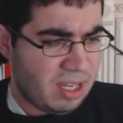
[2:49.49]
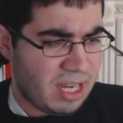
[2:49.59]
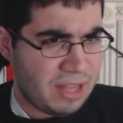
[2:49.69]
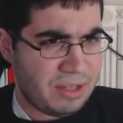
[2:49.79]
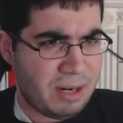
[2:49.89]

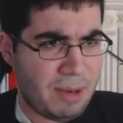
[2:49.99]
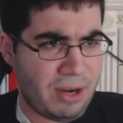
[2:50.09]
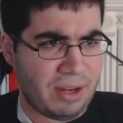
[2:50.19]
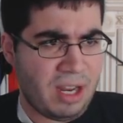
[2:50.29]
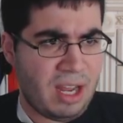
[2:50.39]
got there
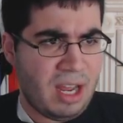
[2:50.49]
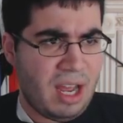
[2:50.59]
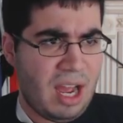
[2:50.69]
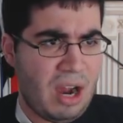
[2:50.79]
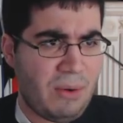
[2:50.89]
about
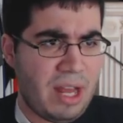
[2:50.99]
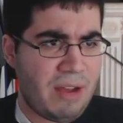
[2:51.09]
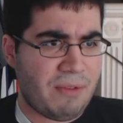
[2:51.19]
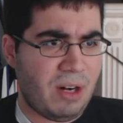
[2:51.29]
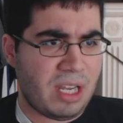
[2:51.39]
hour and a
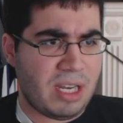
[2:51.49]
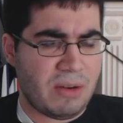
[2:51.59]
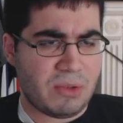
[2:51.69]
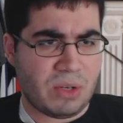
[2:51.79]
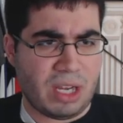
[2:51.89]
half early, and
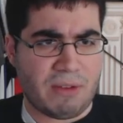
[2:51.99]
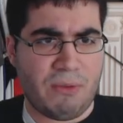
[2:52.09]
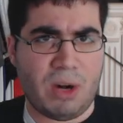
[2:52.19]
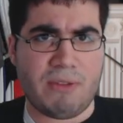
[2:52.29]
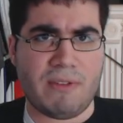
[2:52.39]
there was only like
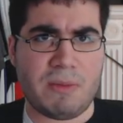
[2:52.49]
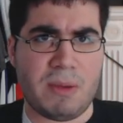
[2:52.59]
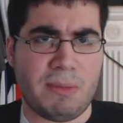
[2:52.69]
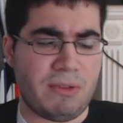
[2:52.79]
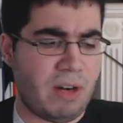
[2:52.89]
40, 50
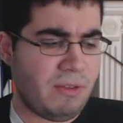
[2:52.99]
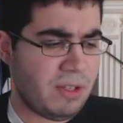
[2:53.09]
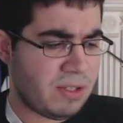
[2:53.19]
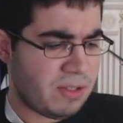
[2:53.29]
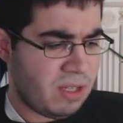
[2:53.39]
people in front
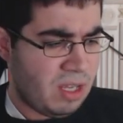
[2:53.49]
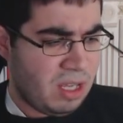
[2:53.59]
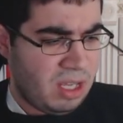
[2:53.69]
of us.